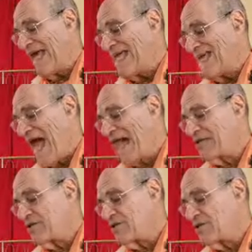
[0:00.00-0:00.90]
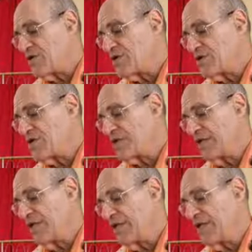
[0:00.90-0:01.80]
enacted Krishna's
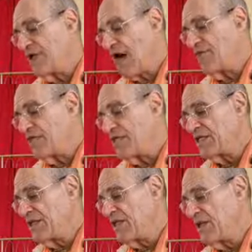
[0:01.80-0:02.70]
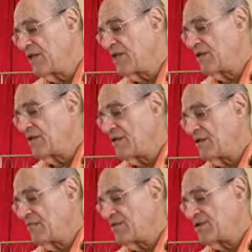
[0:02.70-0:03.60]
killing of the demon
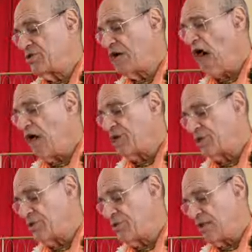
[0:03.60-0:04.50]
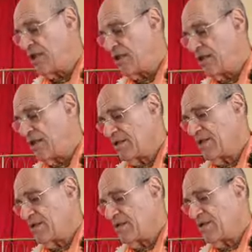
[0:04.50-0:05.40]
Vatsasura,
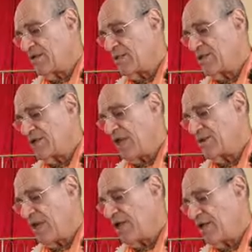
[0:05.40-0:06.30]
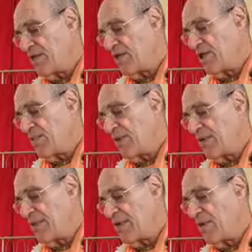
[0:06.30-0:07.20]
represented by another gopi,
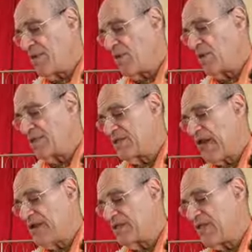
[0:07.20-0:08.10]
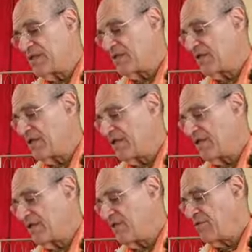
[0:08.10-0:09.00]
and a pair of gopis acted out the
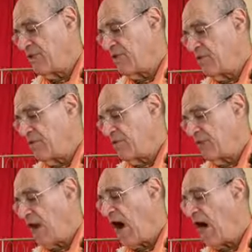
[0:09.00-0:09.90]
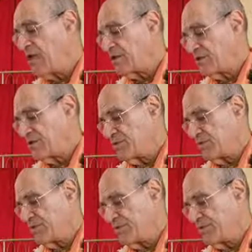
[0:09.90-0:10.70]
killing of Bakasura. So